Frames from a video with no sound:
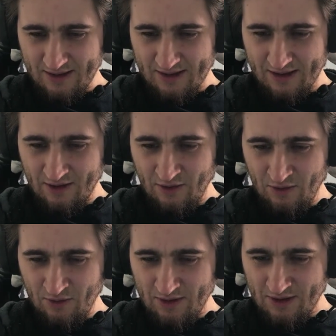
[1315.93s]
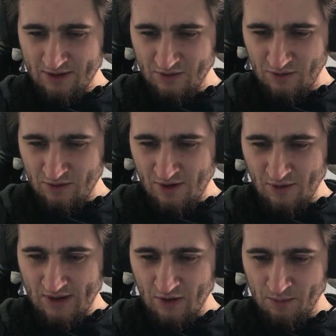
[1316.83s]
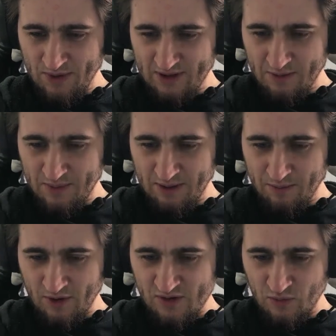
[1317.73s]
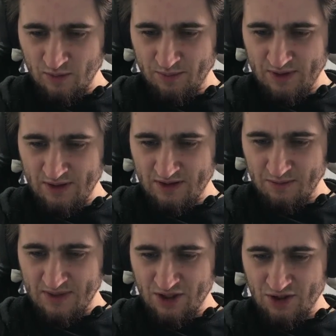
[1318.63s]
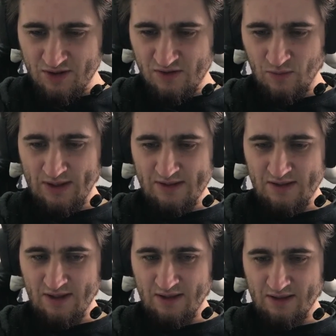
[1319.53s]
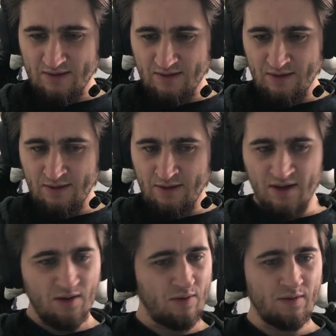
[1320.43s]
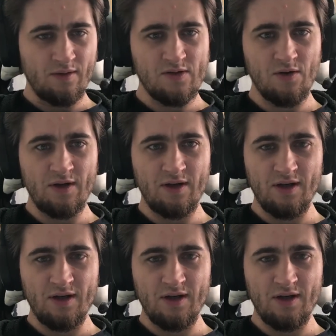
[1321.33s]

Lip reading: How do you know how big the big box will be dimensions wise yet? No, sorry.